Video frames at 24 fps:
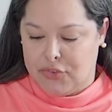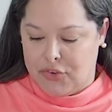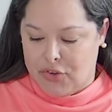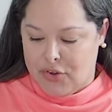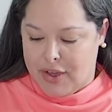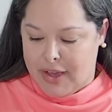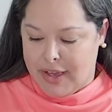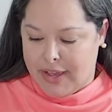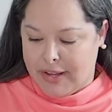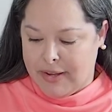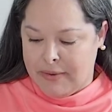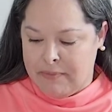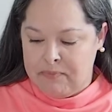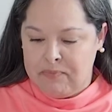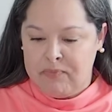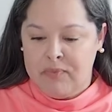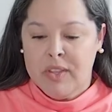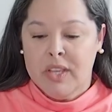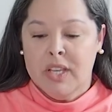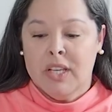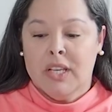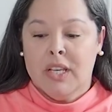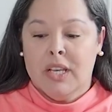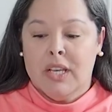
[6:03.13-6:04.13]
tried.
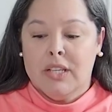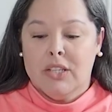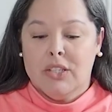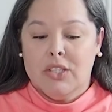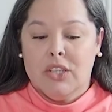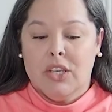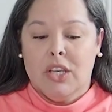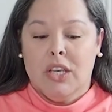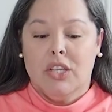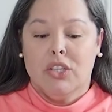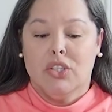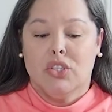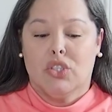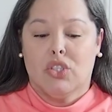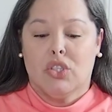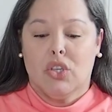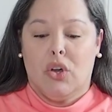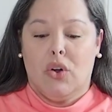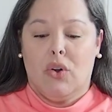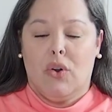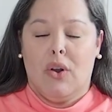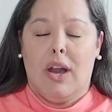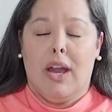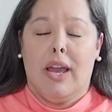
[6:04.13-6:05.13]

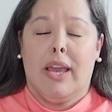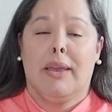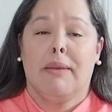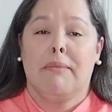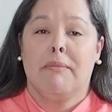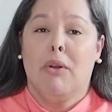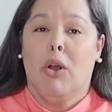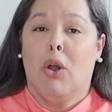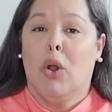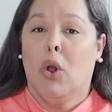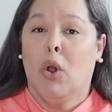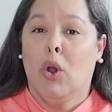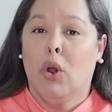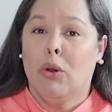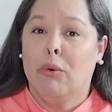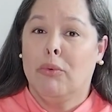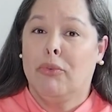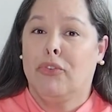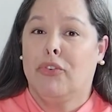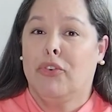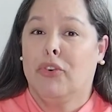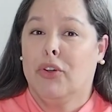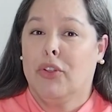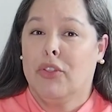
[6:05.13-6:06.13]
So I am
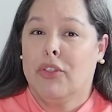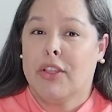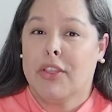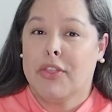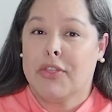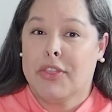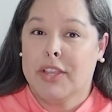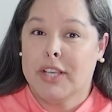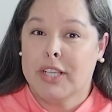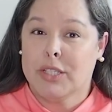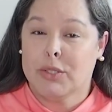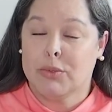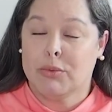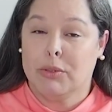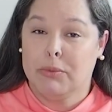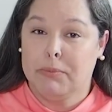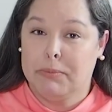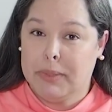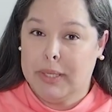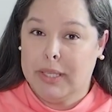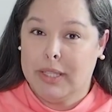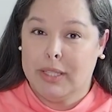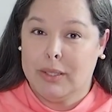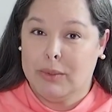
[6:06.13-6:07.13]
hopeful that this will
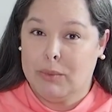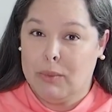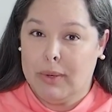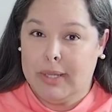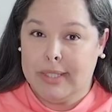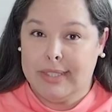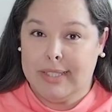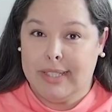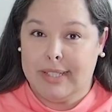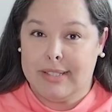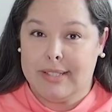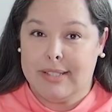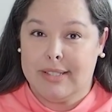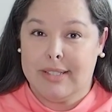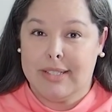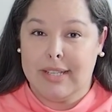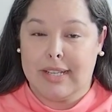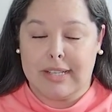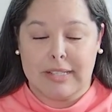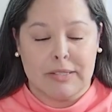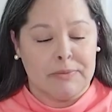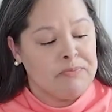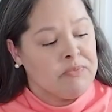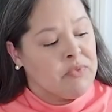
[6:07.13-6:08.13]
be the one that
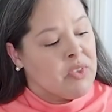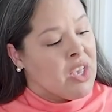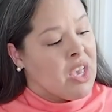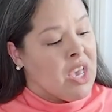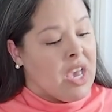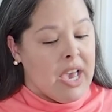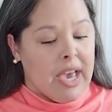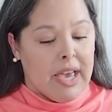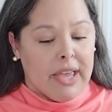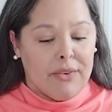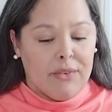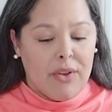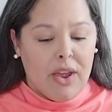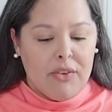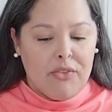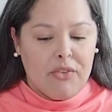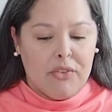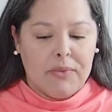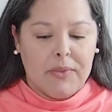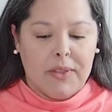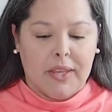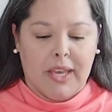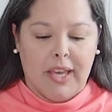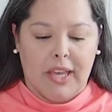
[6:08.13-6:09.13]
sticks. And right
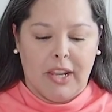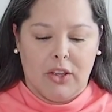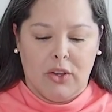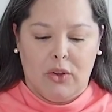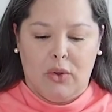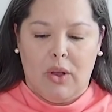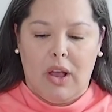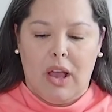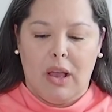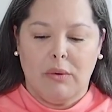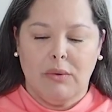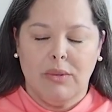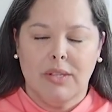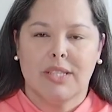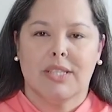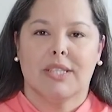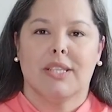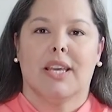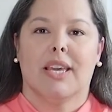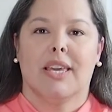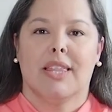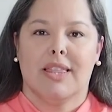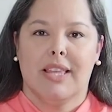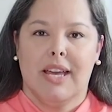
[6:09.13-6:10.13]
from the get-go, I will
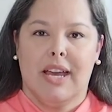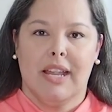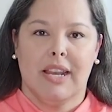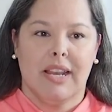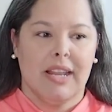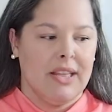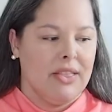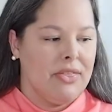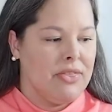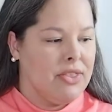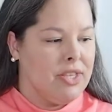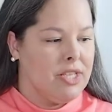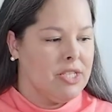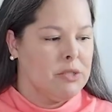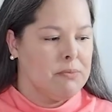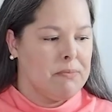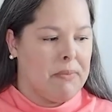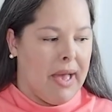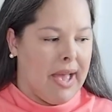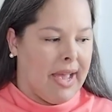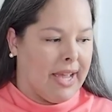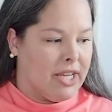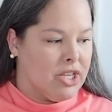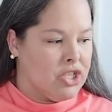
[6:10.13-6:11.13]
say that this
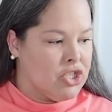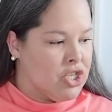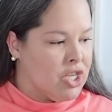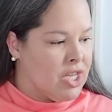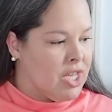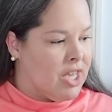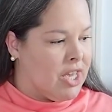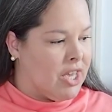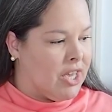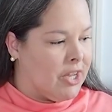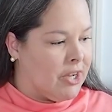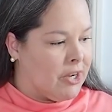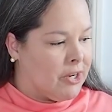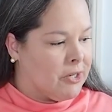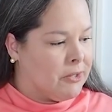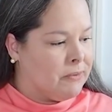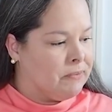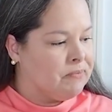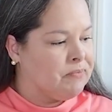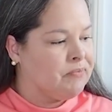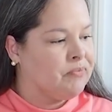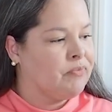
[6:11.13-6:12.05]
packaging here